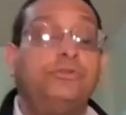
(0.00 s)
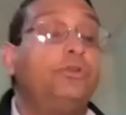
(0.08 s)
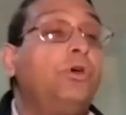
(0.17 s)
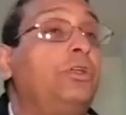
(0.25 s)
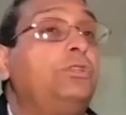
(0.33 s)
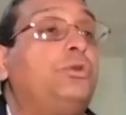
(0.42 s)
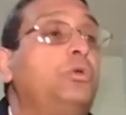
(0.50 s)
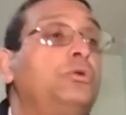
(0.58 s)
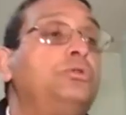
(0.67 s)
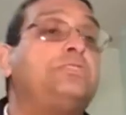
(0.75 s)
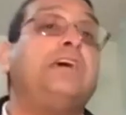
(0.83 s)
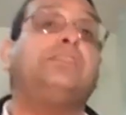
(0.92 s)
You're going to
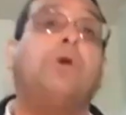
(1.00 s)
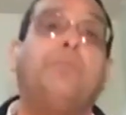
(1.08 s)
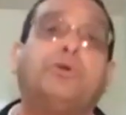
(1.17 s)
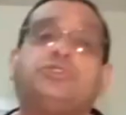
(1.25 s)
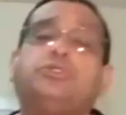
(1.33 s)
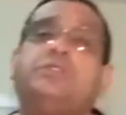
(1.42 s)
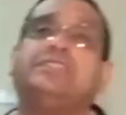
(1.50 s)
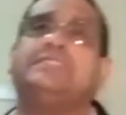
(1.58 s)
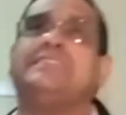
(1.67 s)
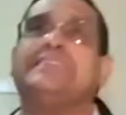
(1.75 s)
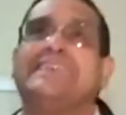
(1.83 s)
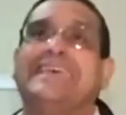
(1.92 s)
lose that
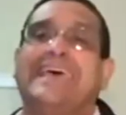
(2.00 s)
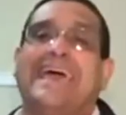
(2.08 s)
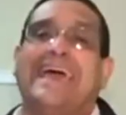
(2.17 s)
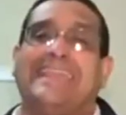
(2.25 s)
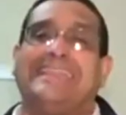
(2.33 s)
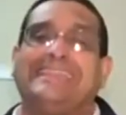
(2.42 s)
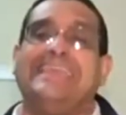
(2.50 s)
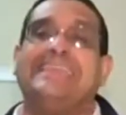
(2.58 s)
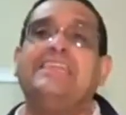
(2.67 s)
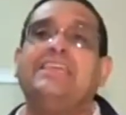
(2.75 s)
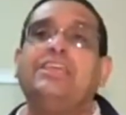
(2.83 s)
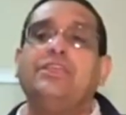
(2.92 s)
opportunity. And
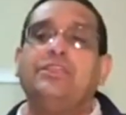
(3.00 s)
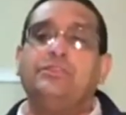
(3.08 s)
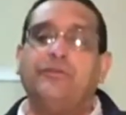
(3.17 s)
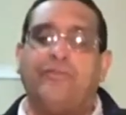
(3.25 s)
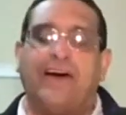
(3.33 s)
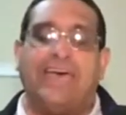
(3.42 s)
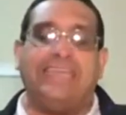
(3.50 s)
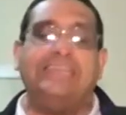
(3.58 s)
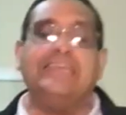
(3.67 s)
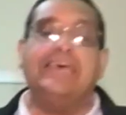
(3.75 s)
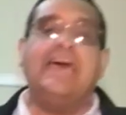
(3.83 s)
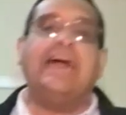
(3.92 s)
then you
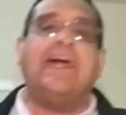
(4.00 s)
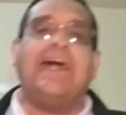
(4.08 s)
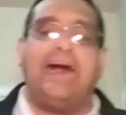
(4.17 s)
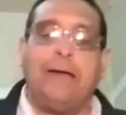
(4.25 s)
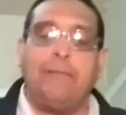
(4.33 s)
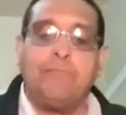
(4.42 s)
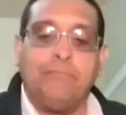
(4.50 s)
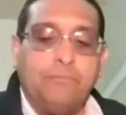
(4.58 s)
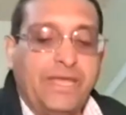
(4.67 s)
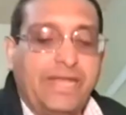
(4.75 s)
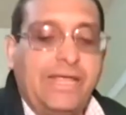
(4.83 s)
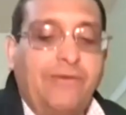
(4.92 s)
find a
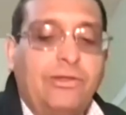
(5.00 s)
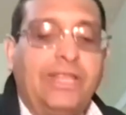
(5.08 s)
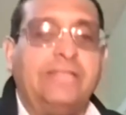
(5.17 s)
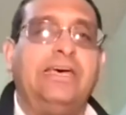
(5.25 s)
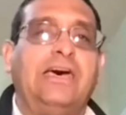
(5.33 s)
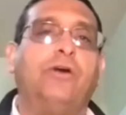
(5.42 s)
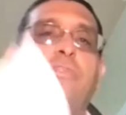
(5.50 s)
benevolent